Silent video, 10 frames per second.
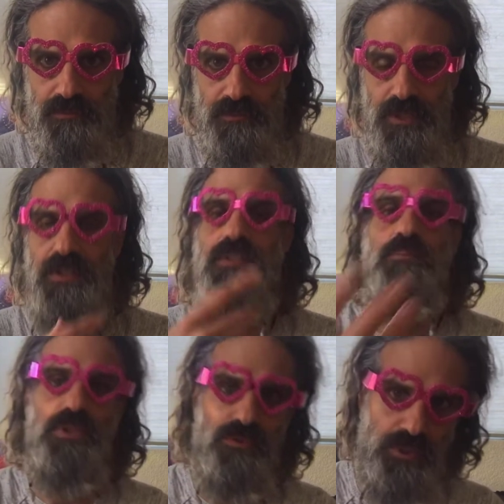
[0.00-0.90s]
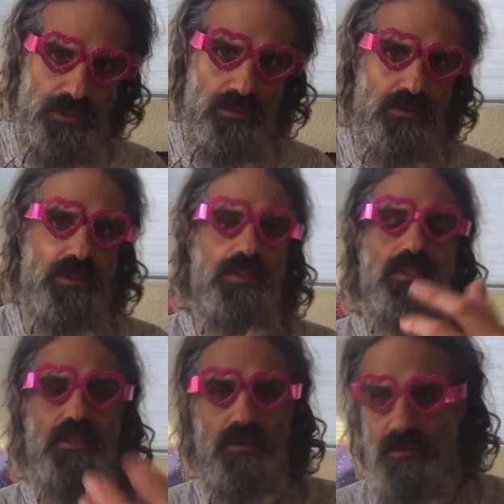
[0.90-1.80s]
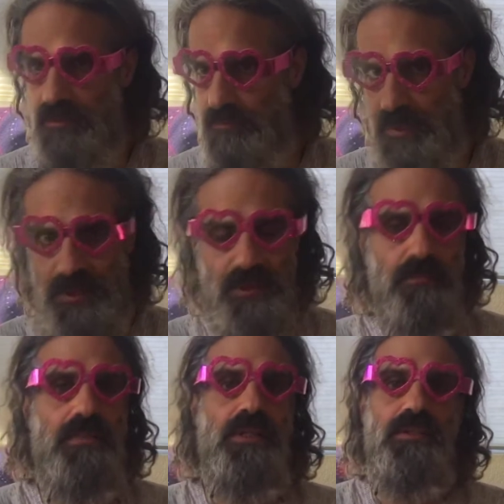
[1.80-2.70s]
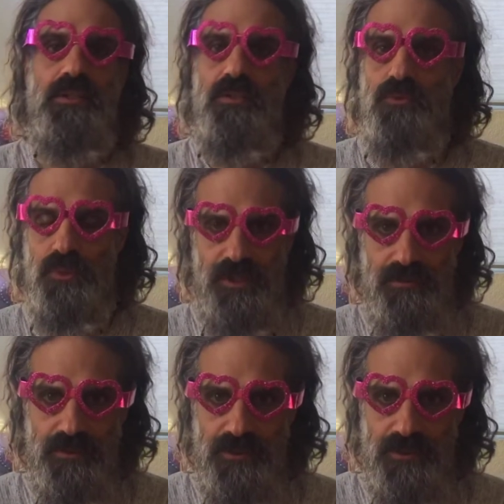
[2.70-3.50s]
that it's a betrayal, that it's an abandonment, that it's whatever.